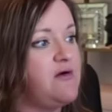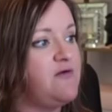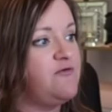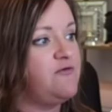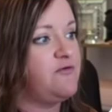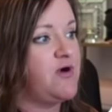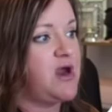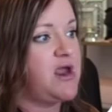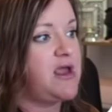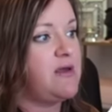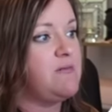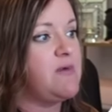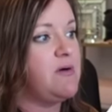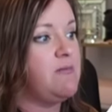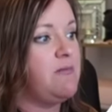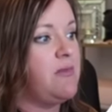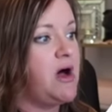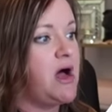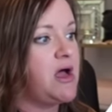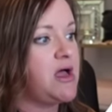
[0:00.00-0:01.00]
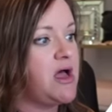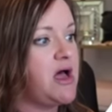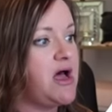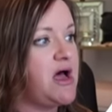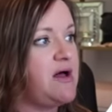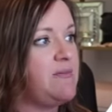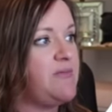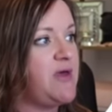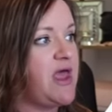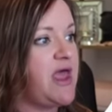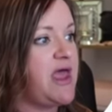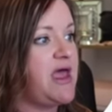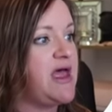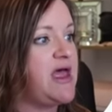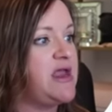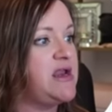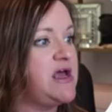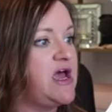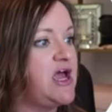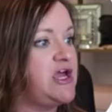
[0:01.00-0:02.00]
frame mock up
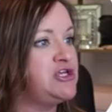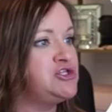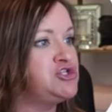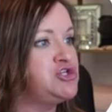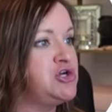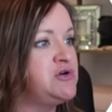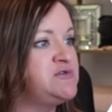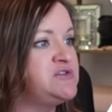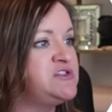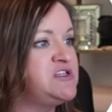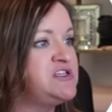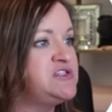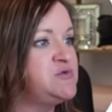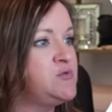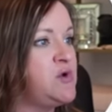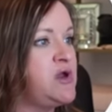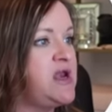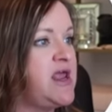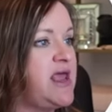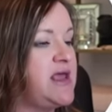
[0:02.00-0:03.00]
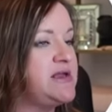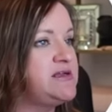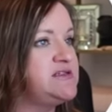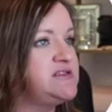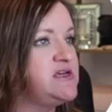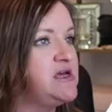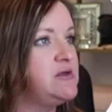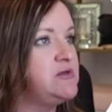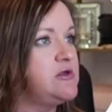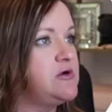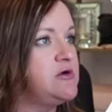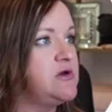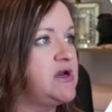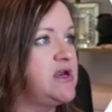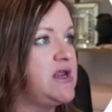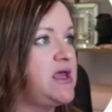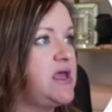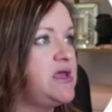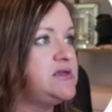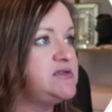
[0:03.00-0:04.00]
and I chose this one and downloaded
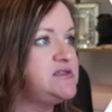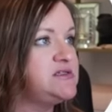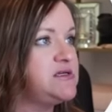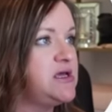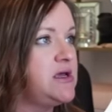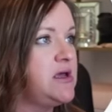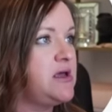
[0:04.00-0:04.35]
it.